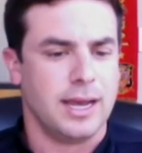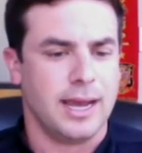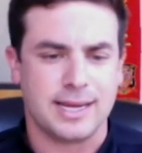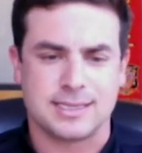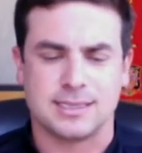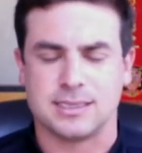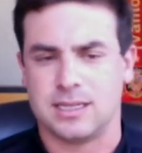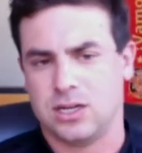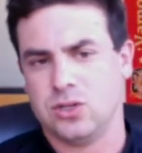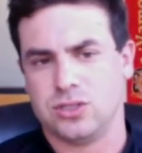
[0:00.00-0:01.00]
X's
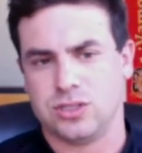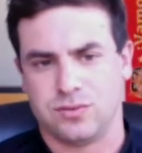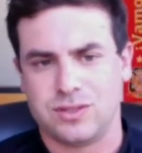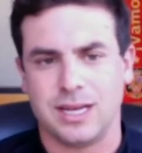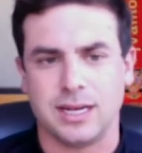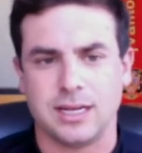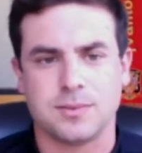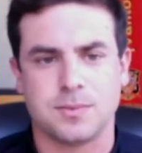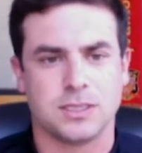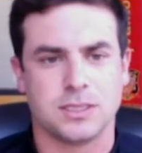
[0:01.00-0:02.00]
and O's of tennis
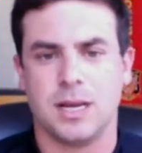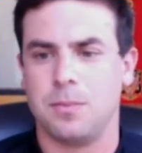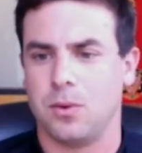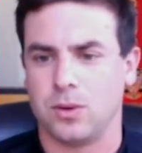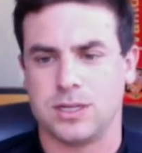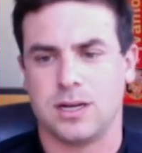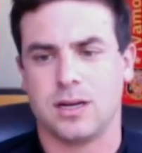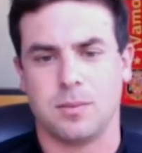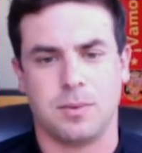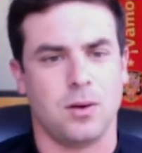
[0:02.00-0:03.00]
per se, but we're
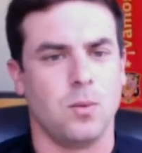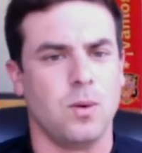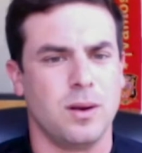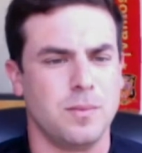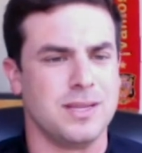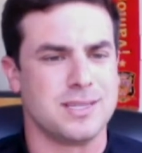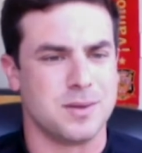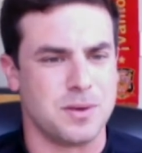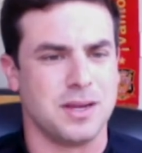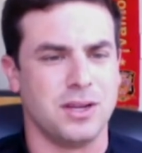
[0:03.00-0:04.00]
talking about what it means
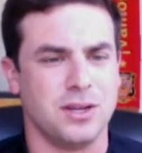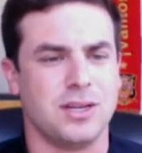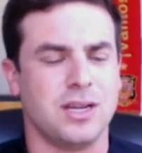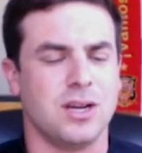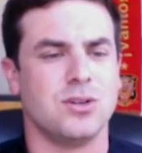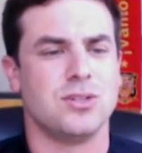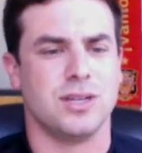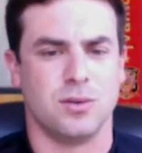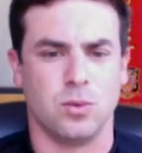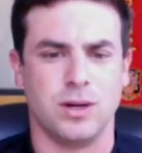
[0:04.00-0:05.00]
to be a good coach
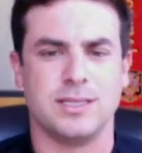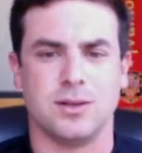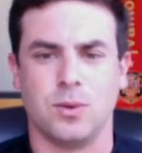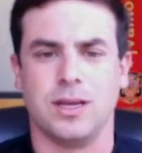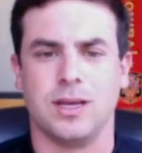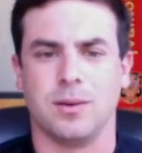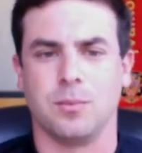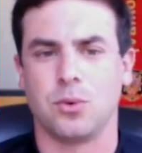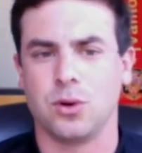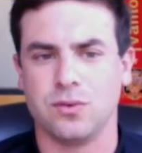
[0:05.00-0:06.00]
and ways that we can
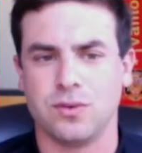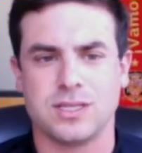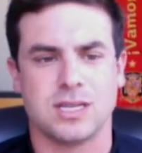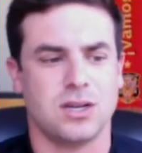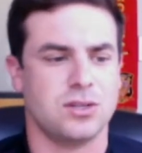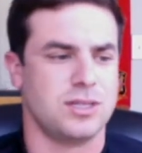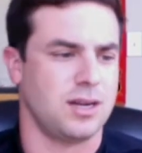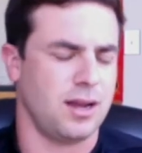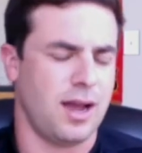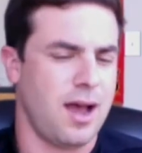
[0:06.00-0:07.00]
improve as a coach.
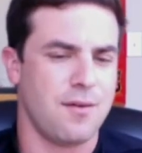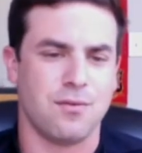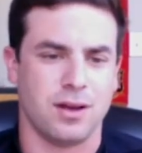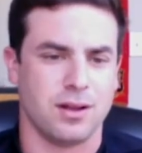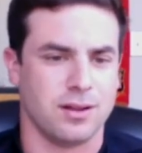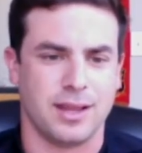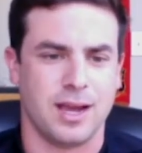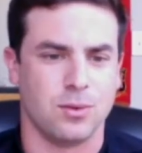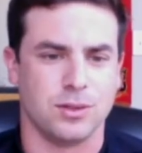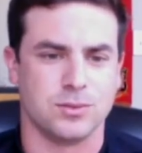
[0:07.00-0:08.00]
I found
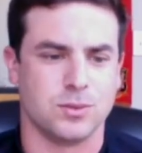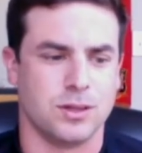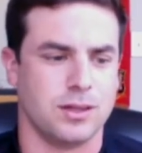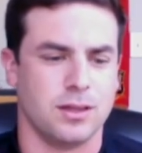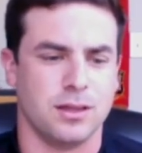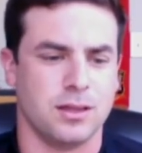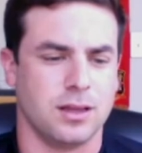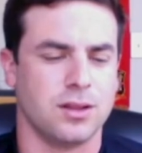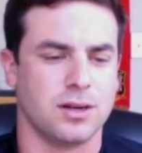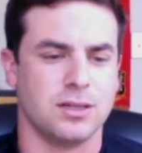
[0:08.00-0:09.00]
that was one that the
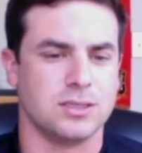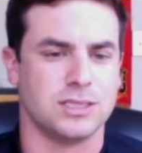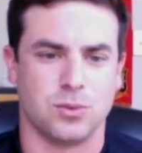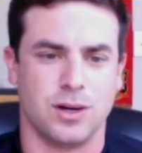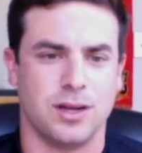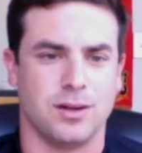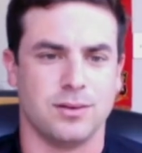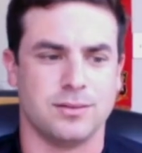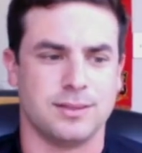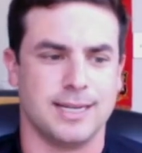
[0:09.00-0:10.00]
other coaches
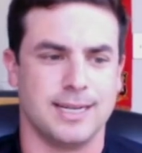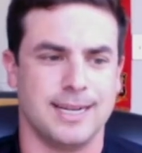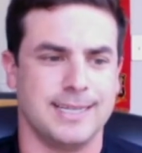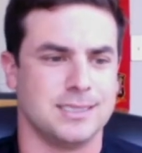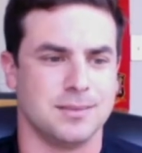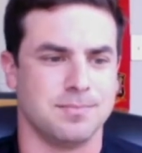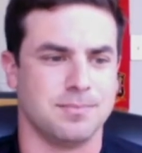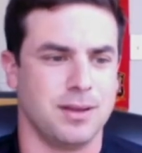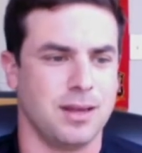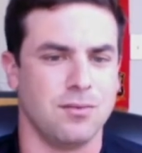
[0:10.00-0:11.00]
around had some
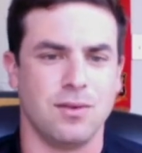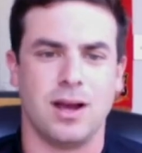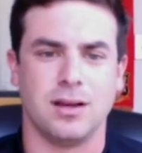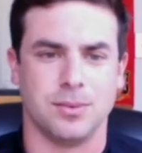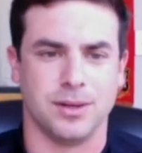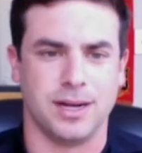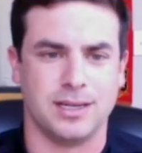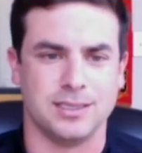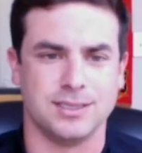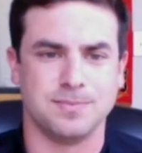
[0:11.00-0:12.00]
invaluable
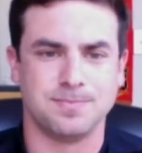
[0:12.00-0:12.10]
knowledge.